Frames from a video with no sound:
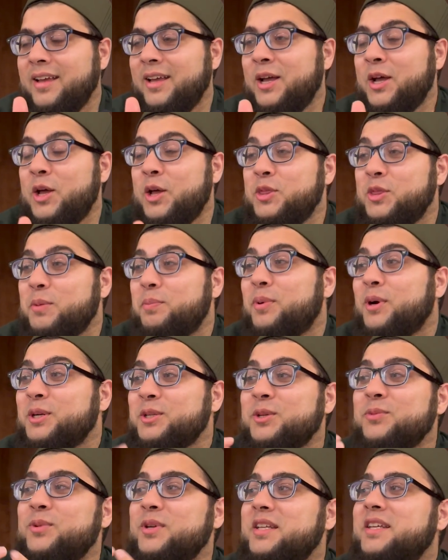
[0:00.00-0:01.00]
And the
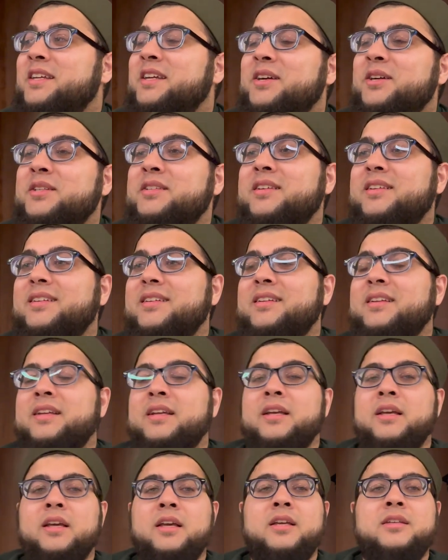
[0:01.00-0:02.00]
person, when he hears it,
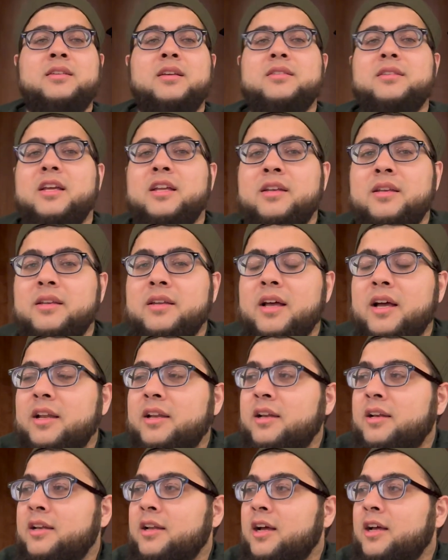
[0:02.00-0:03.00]
he says, Inna
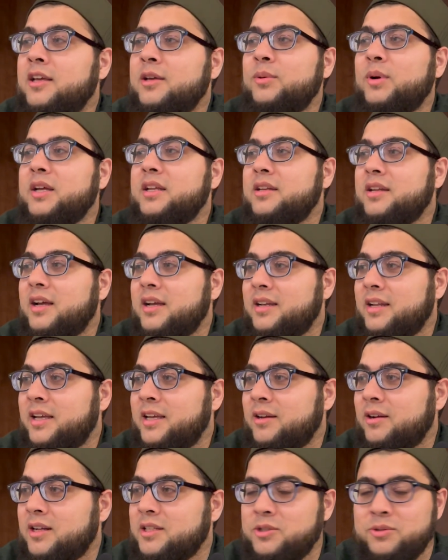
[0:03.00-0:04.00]
lillahi wa inna ilayhi
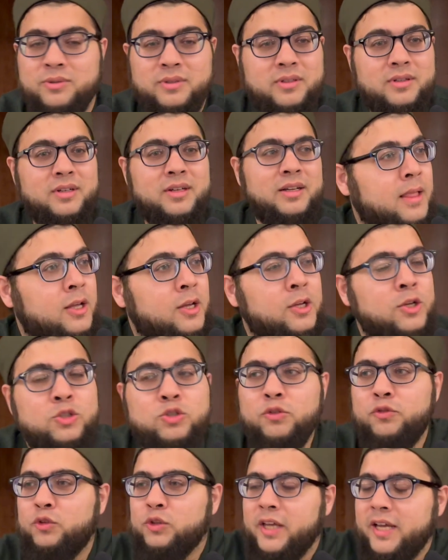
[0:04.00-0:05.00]
raji'un. So
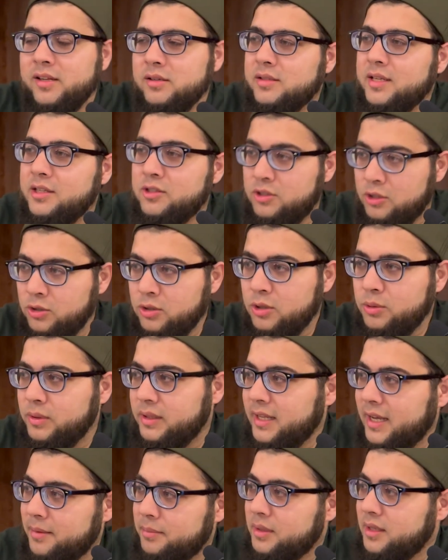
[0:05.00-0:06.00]
Fudayl says, do you know what
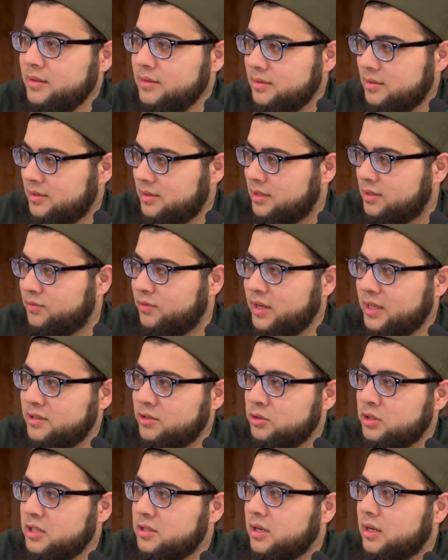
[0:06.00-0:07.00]
that means? This phrase
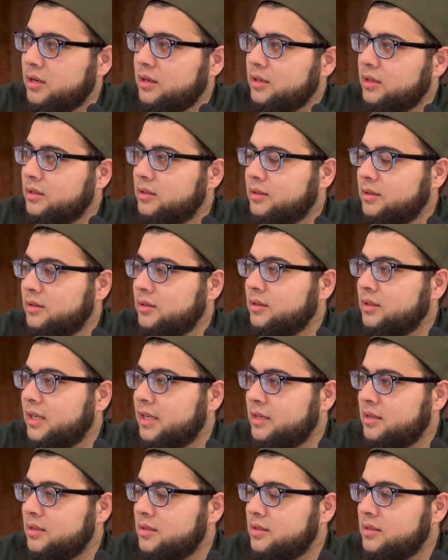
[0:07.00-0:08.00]
you just uttered?
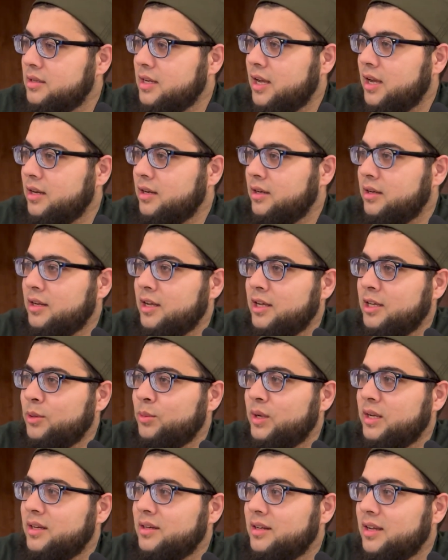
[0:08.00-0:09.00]
Inna lillahi
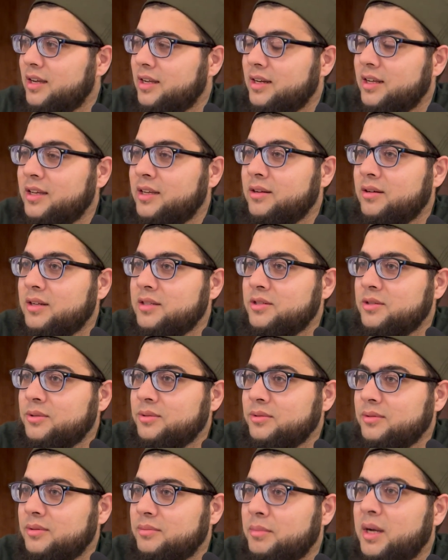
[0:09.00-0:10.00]
wa inna ilayhi
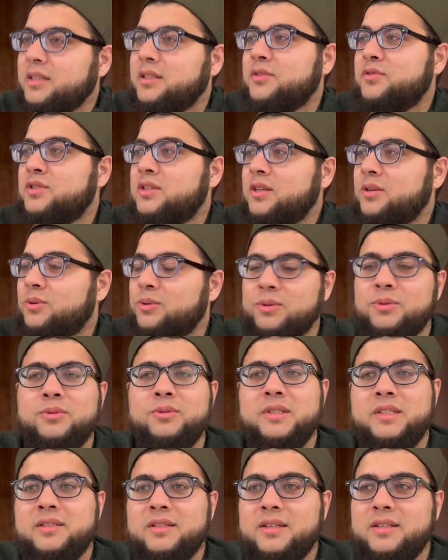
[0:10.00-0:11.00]
raji'un. Ma tafsiruhu,
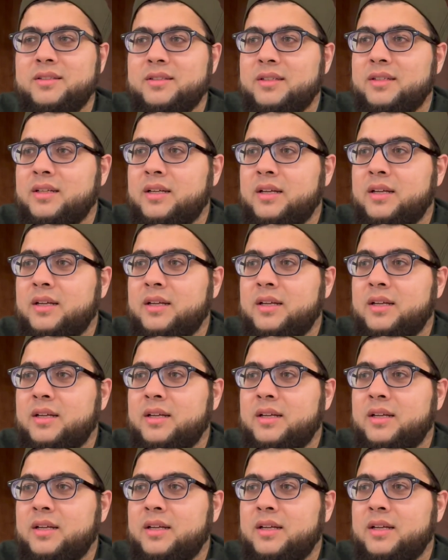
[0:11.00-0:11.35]
he says.